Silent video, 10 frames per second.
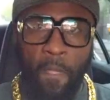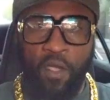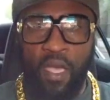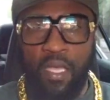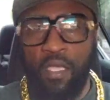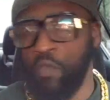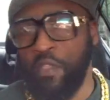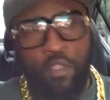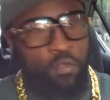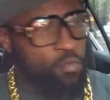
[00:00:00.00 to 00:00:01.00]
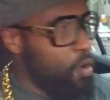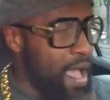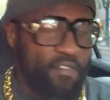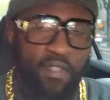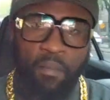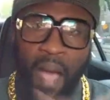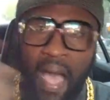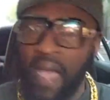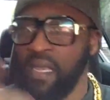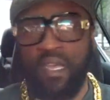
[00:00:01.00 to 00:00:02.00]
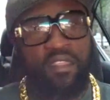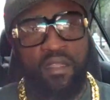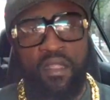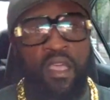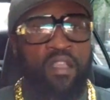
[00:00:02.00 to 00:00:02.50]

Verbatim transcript: okay, you you don't have to buy nothing.